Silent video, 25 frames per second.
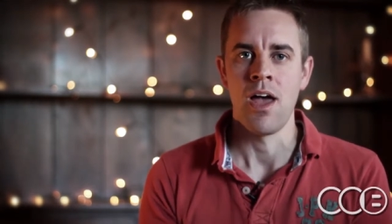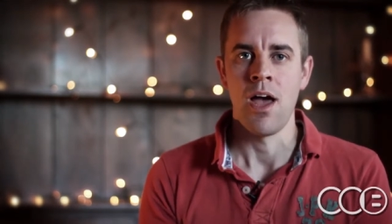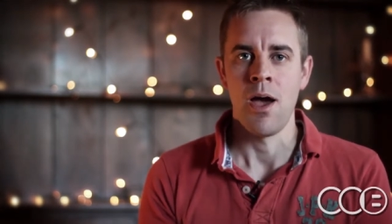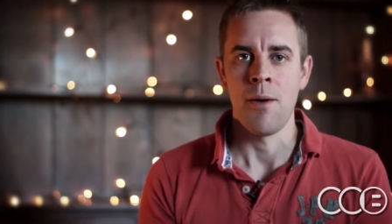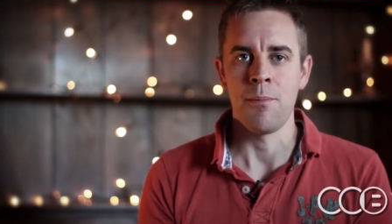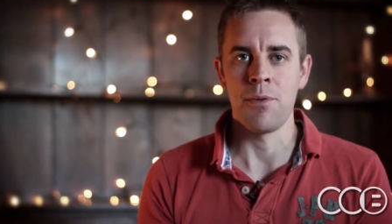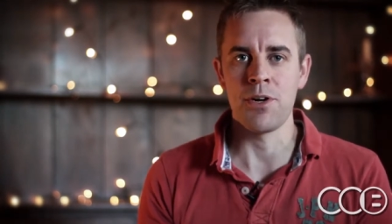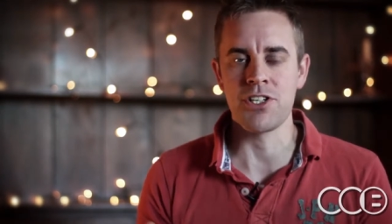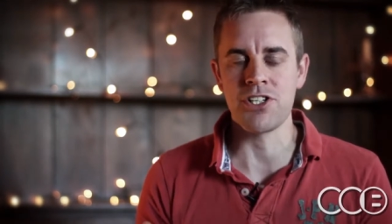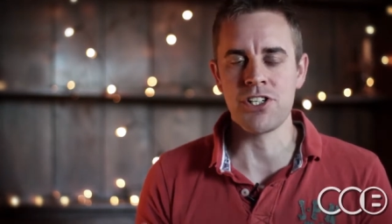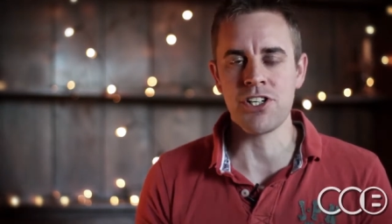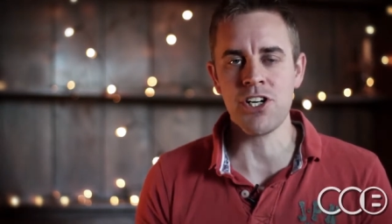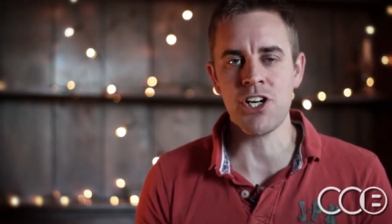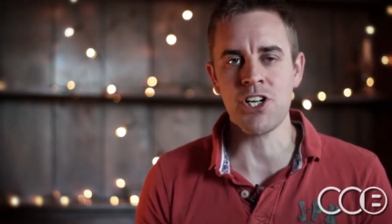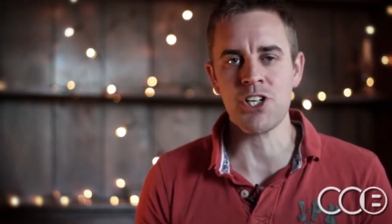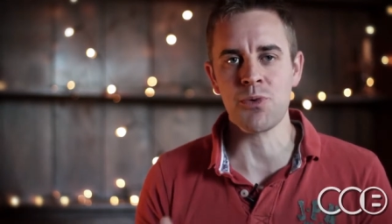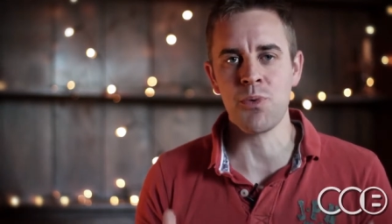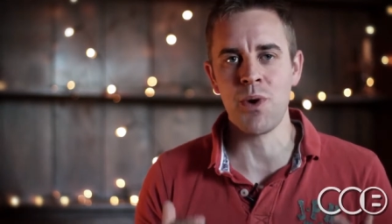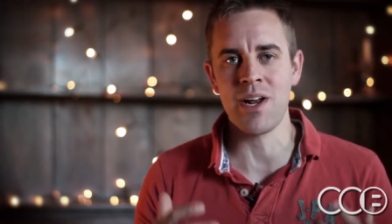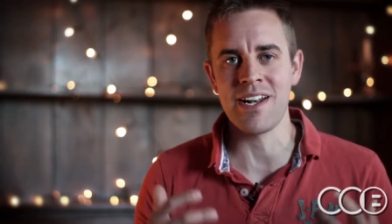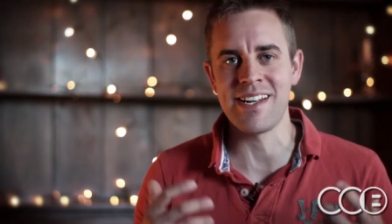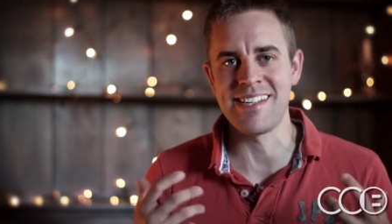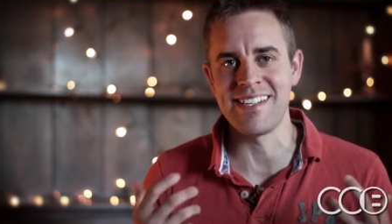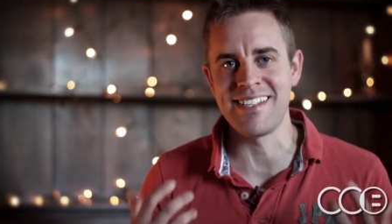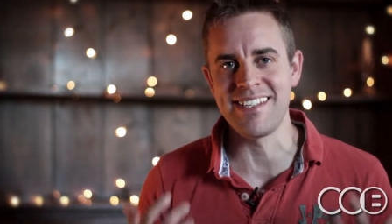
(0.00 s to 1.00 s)
but a church
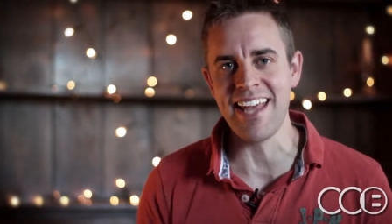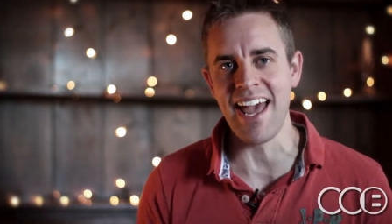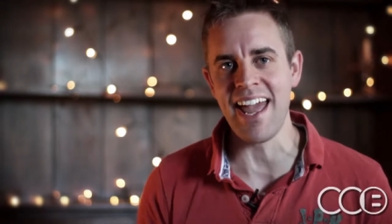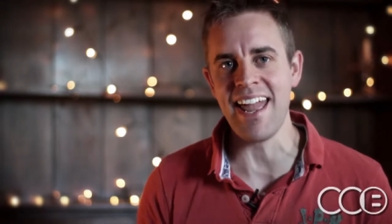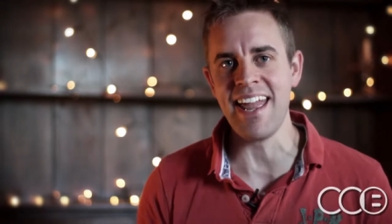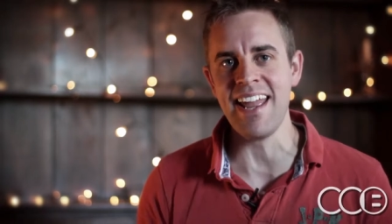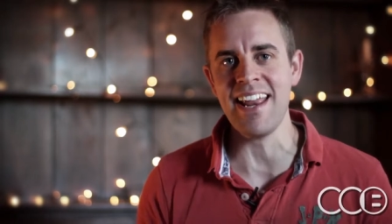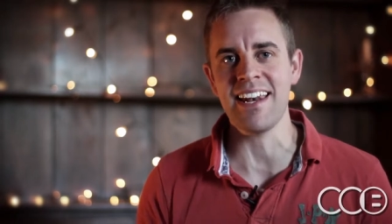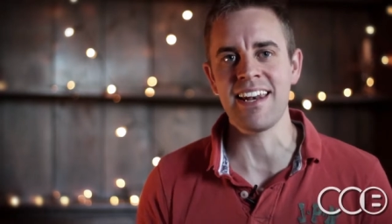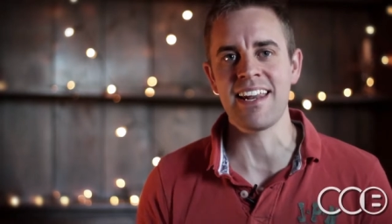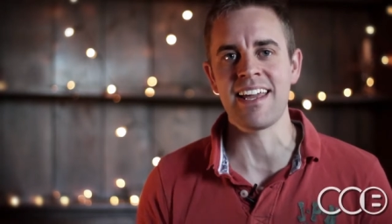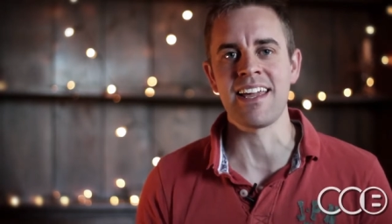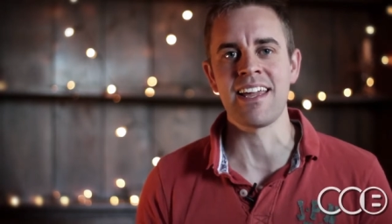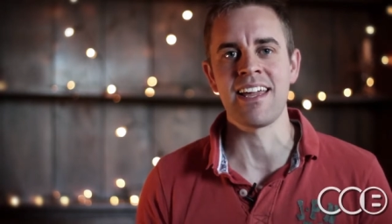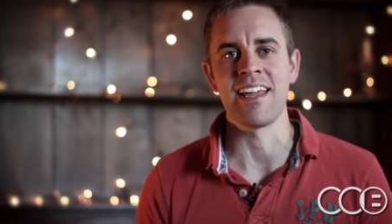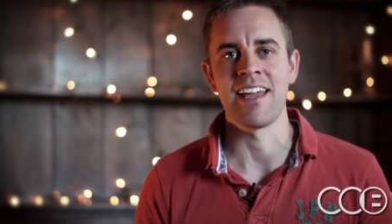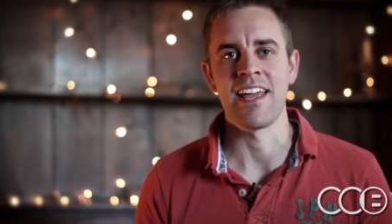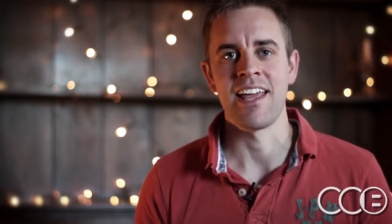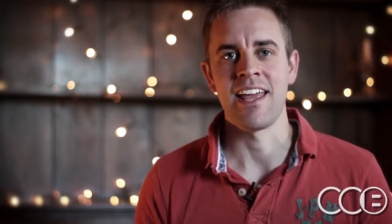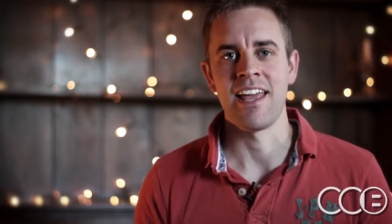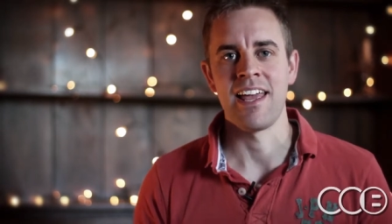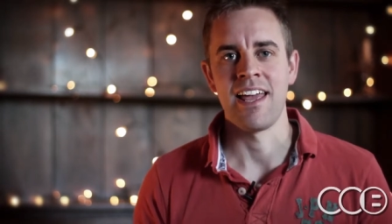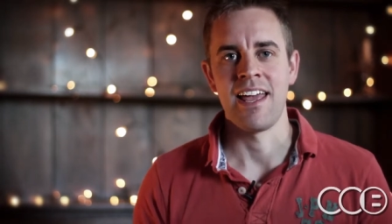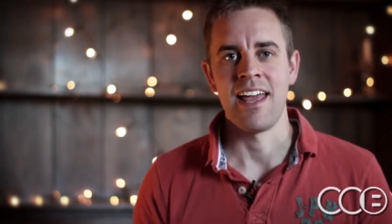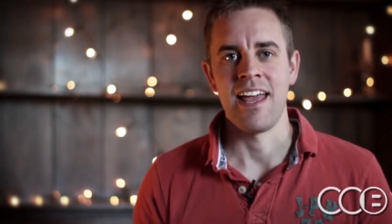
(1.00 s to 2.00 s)
where daily
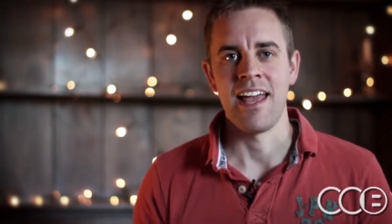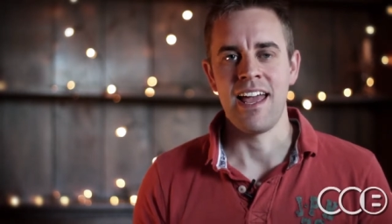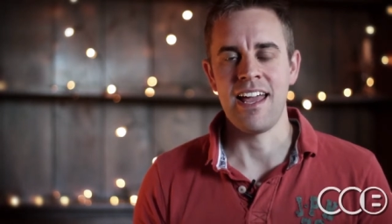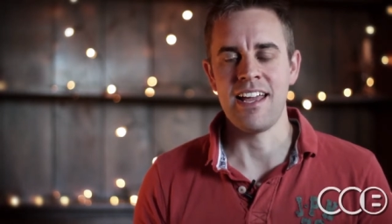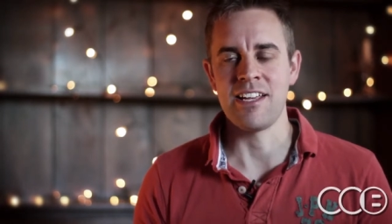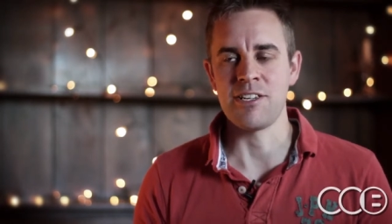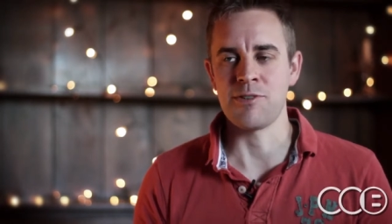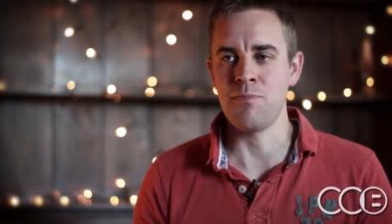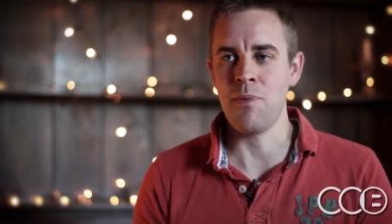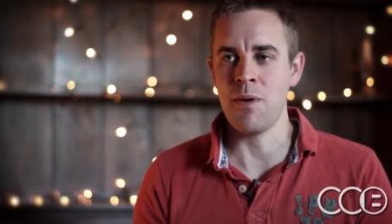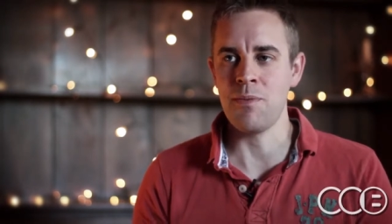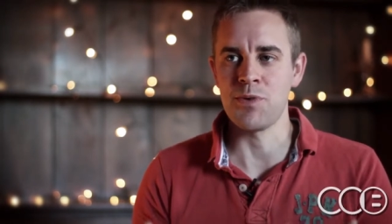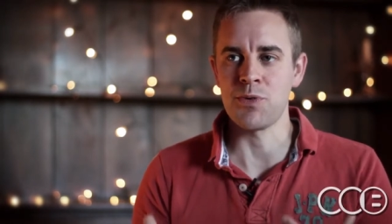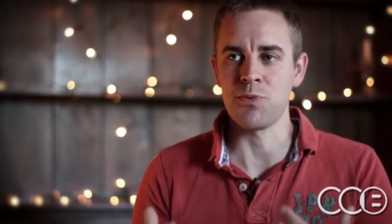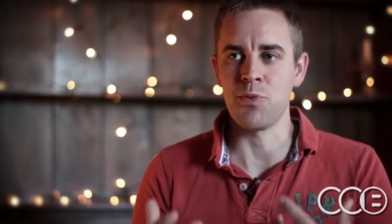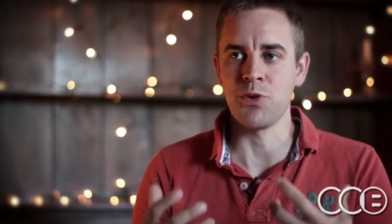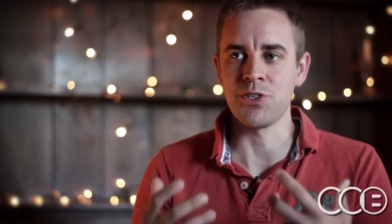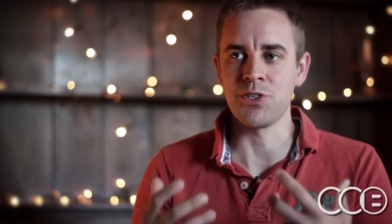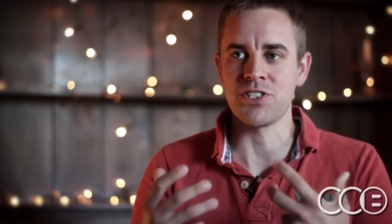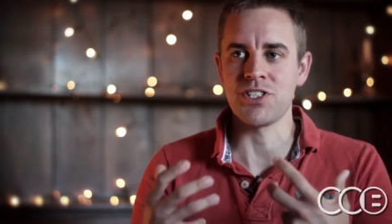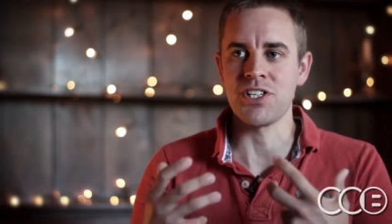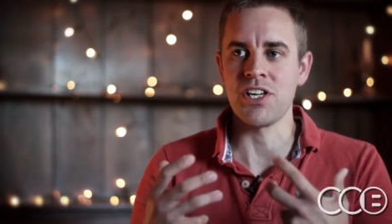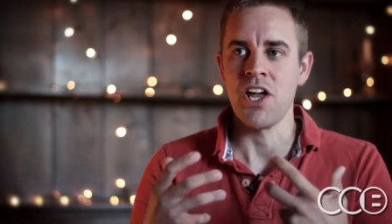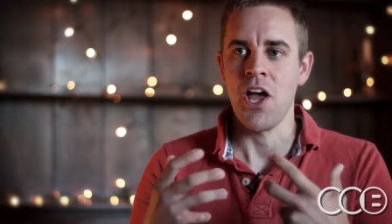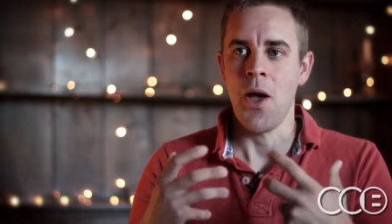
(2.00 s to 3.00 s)
its members
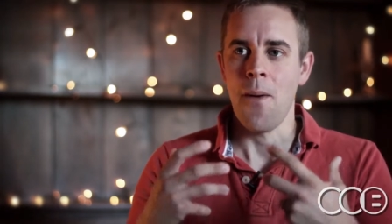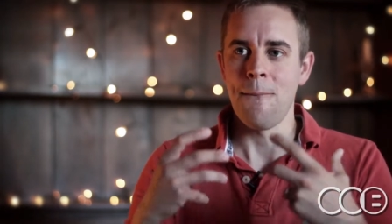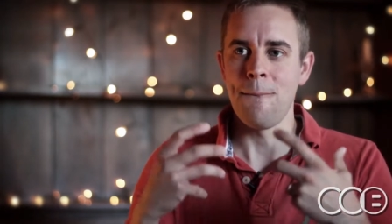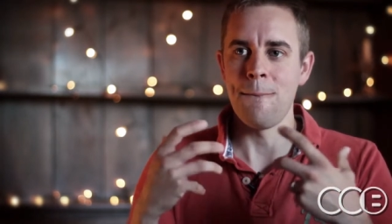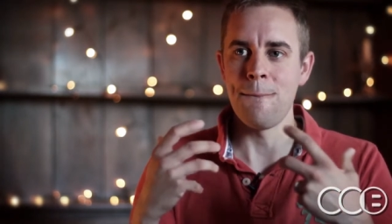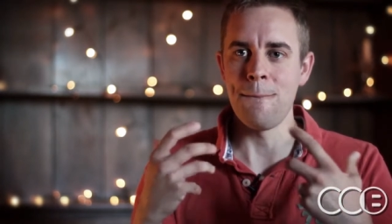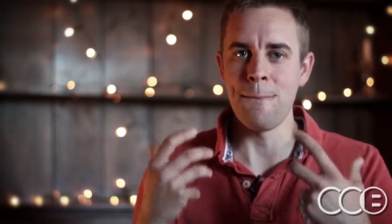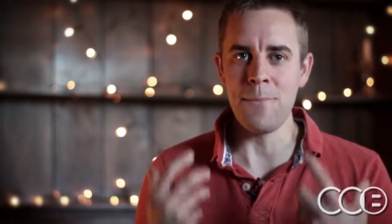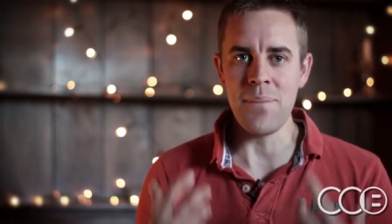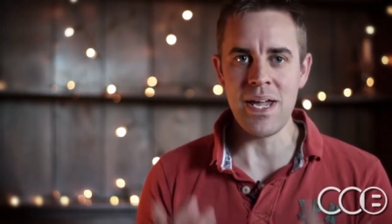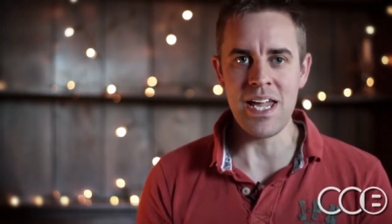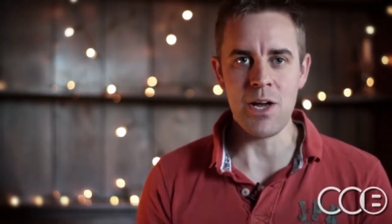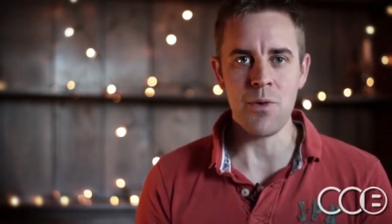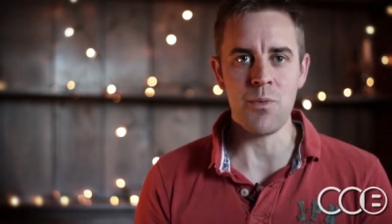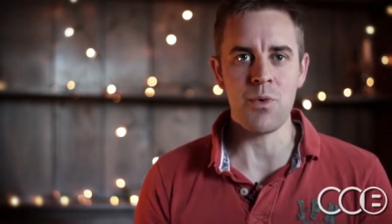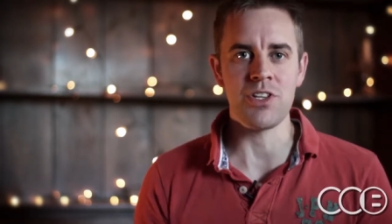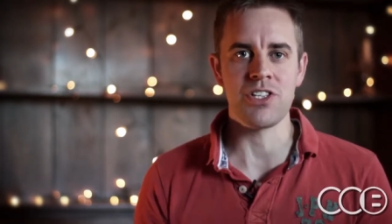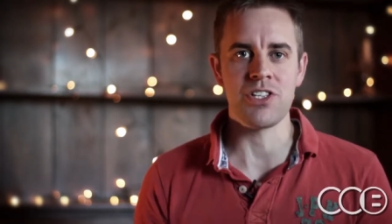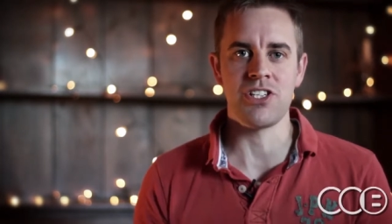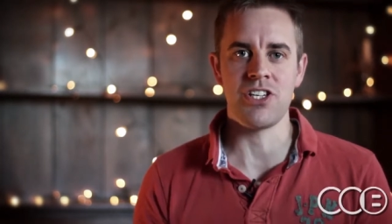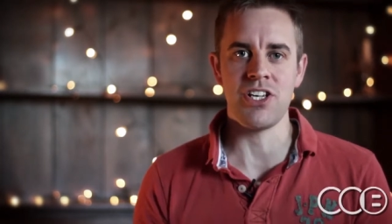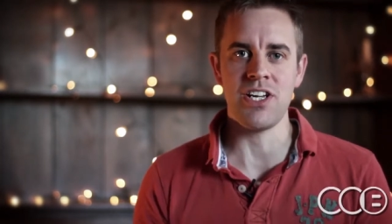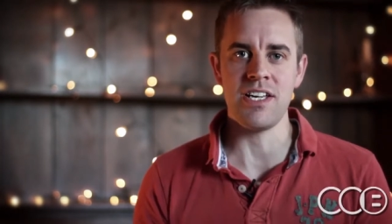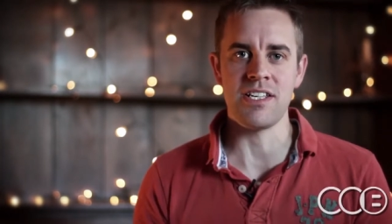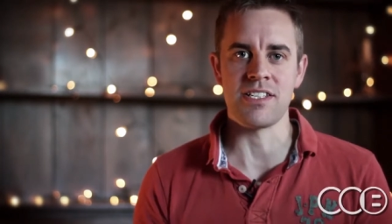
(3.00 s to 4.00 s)
want to meet with
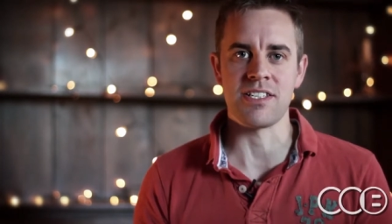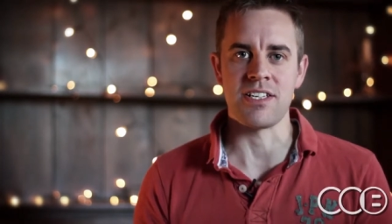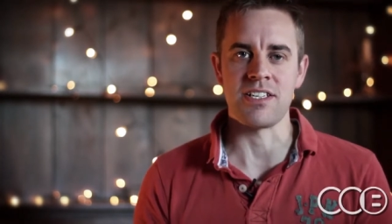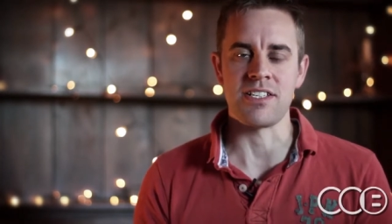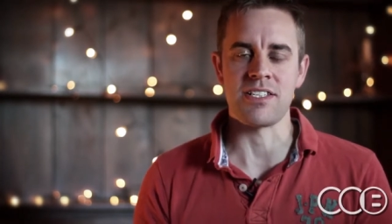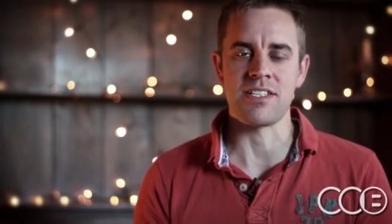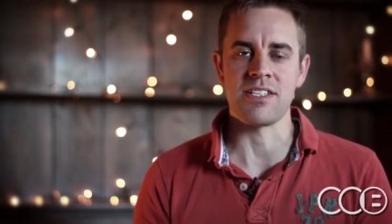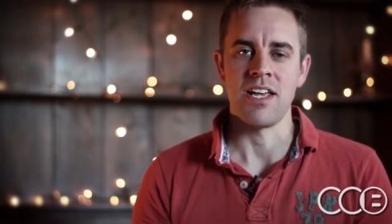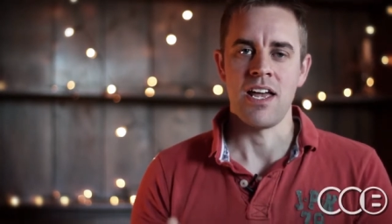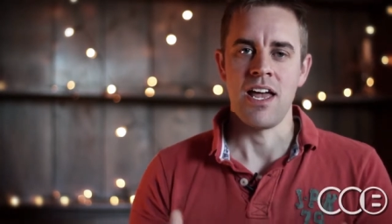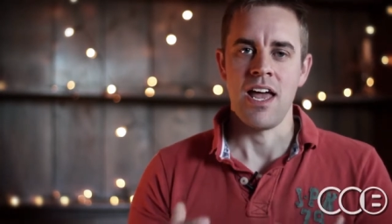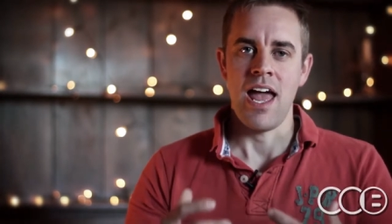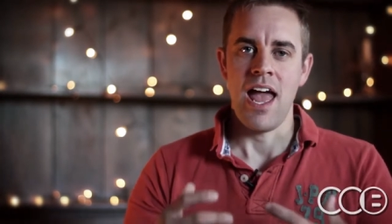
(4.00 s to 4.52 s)
Jesus